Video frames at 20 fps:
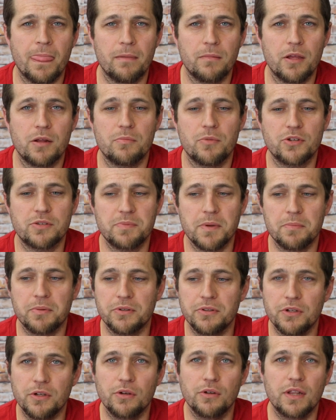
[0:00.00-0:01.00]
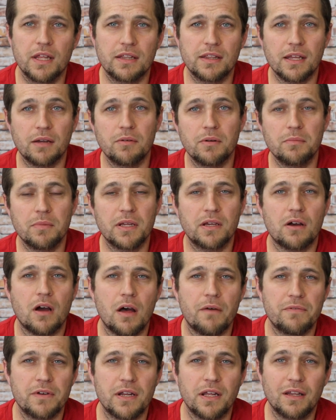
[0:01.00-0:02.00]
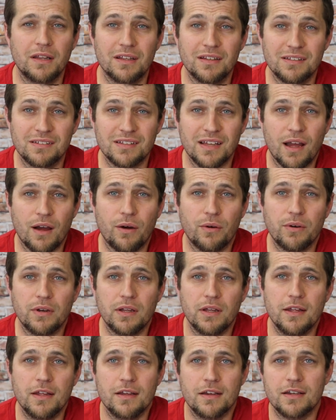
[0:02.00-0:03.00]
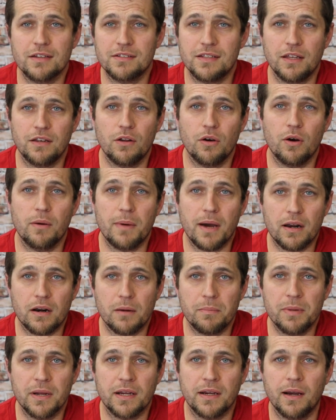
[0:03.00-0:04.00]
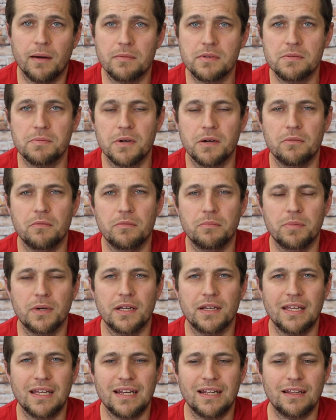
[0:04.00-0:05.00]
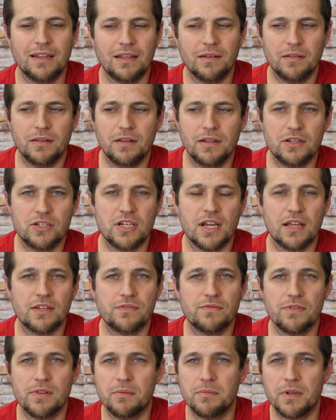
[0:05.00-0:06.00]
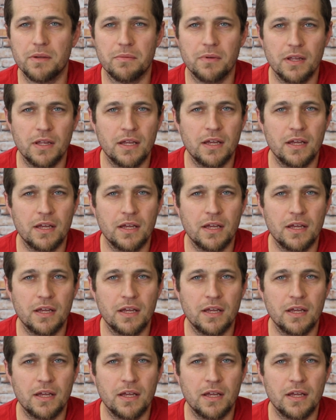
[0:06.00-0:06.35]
You know, most people knew that they would be confident in the sound because they know about our pickups, but but getting the, the chance for them to,